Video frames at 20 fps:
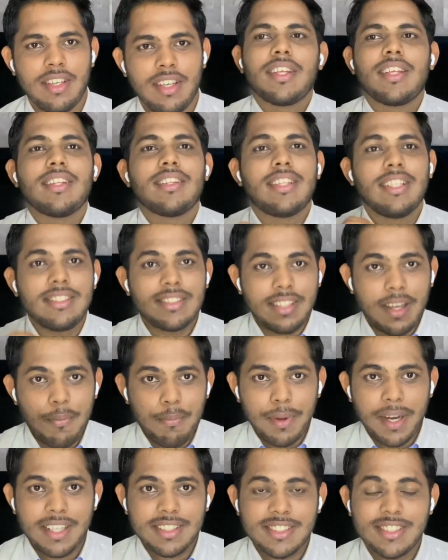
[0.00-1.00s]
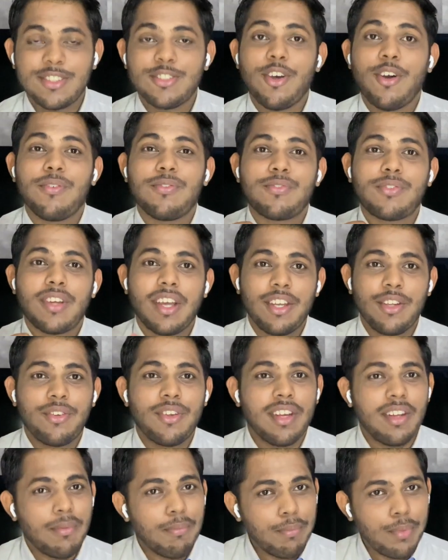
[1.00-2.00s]
This comprises of
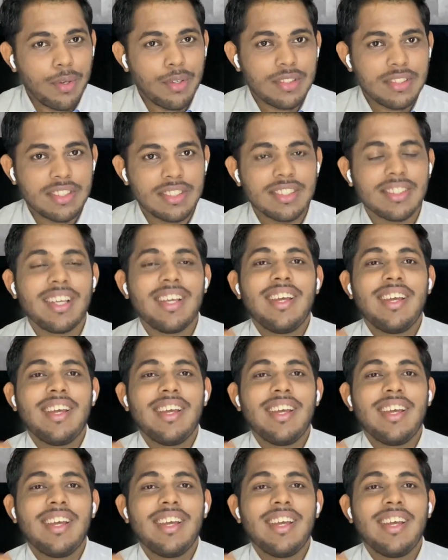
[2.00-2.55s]
curriculum books,